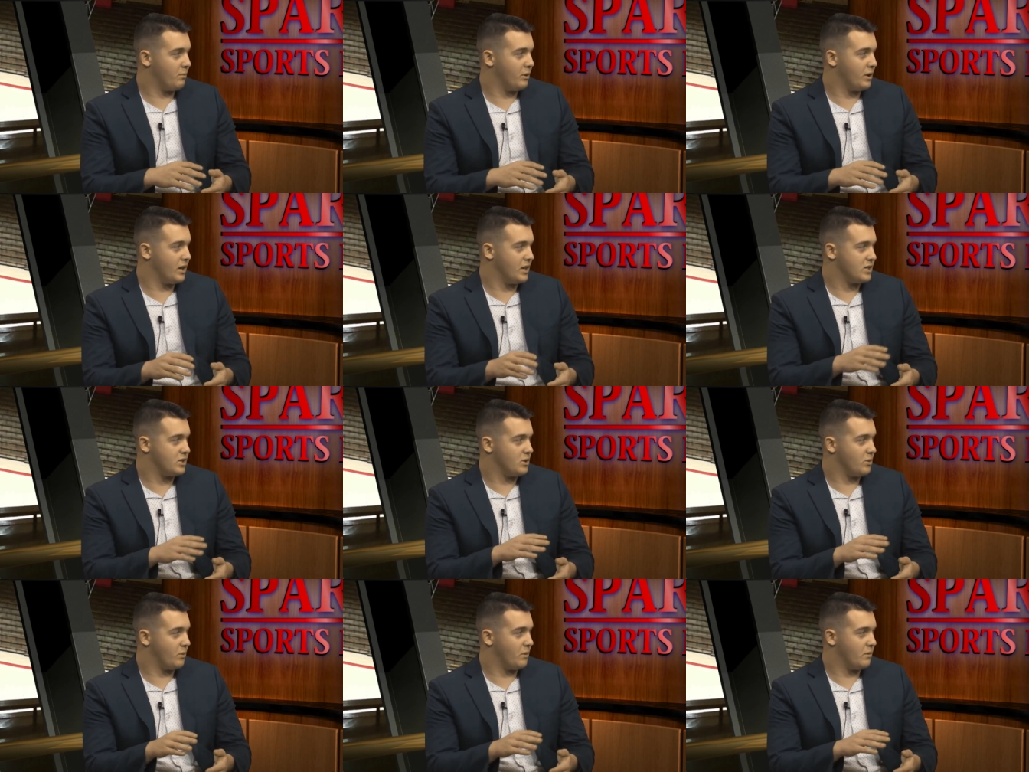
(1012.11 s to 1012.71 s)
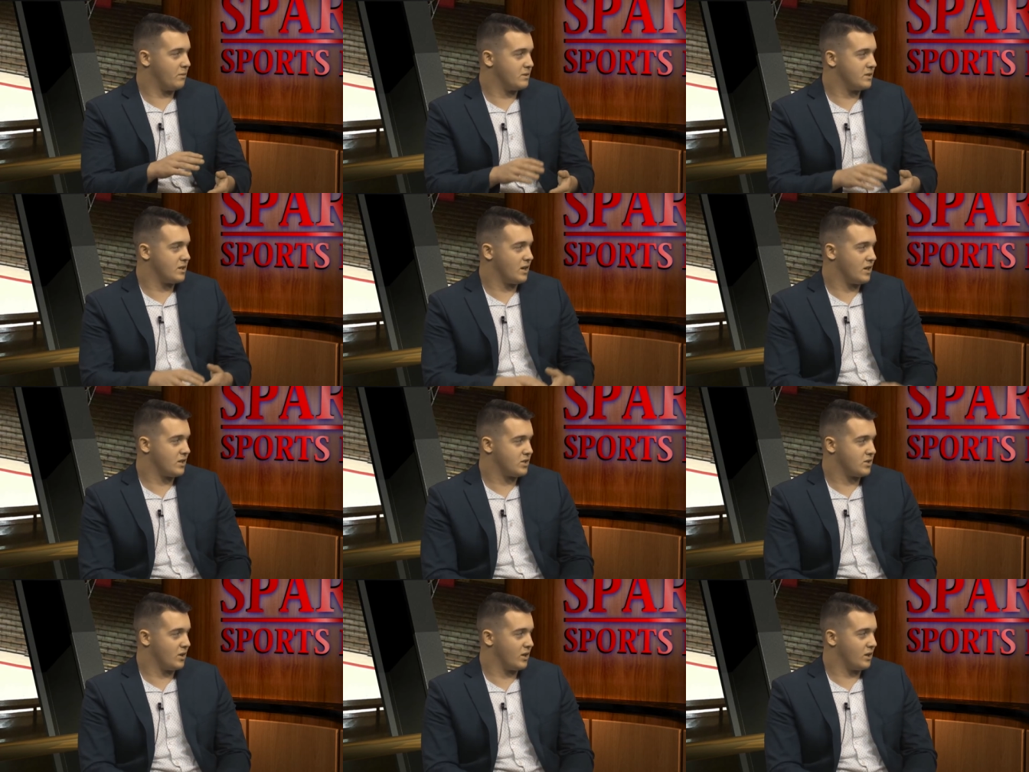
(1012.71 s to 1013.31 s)
bring it to where it was yes.
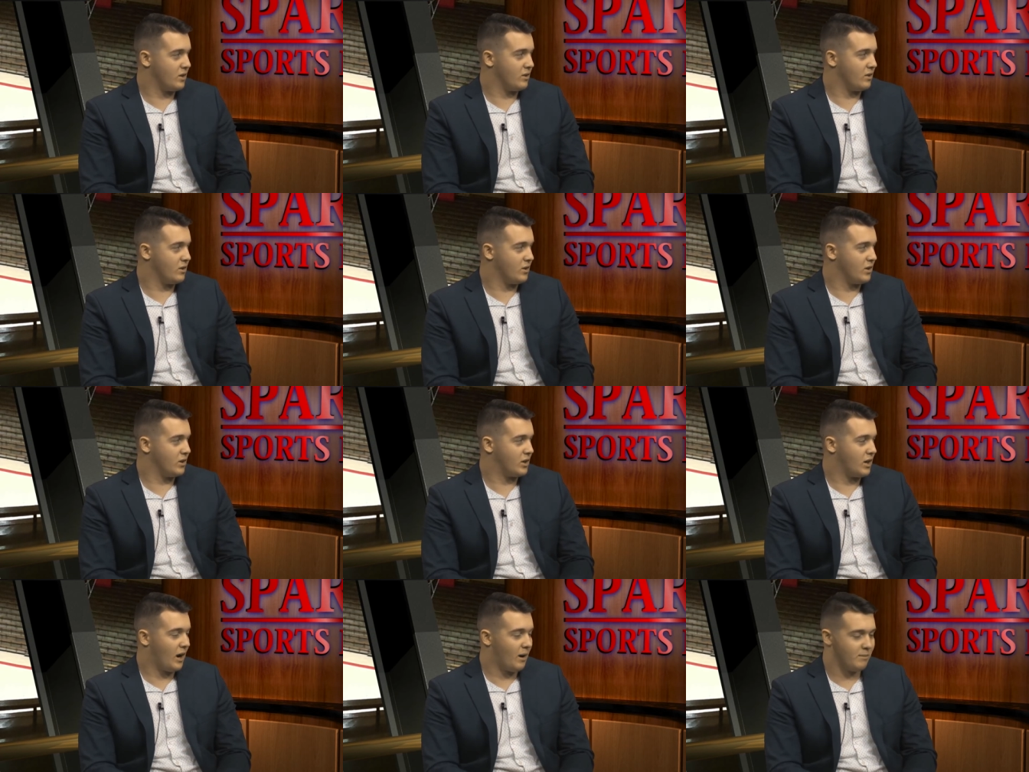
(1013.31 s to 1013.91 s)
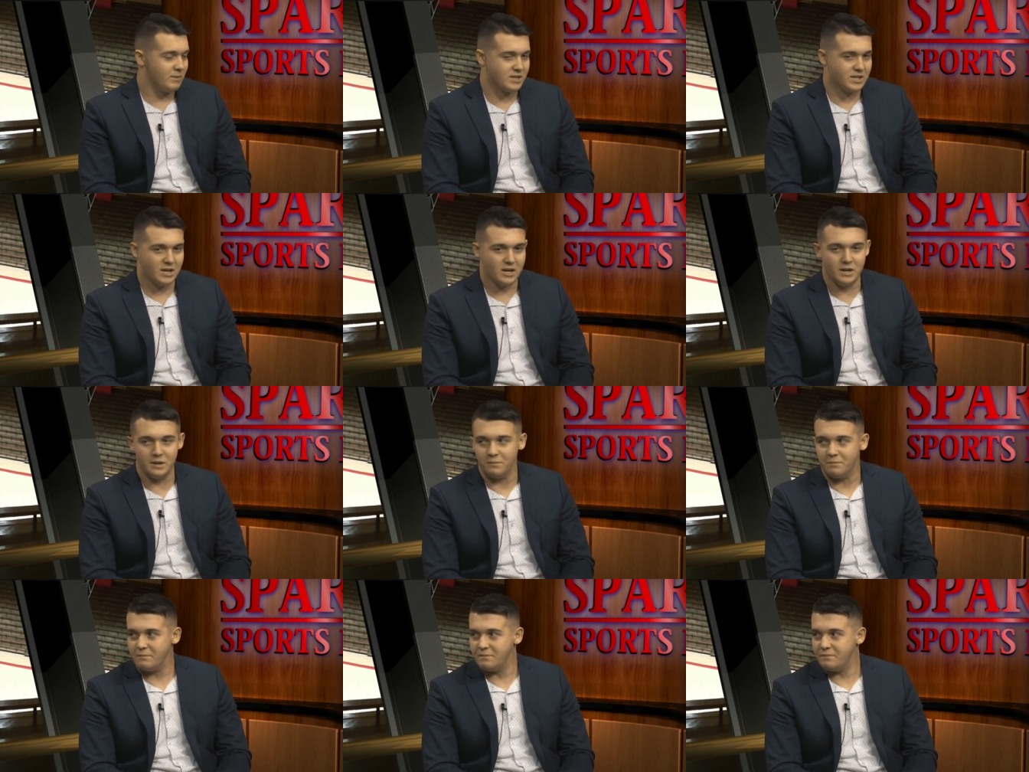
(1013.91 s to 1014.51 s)
also like yes. good commentary.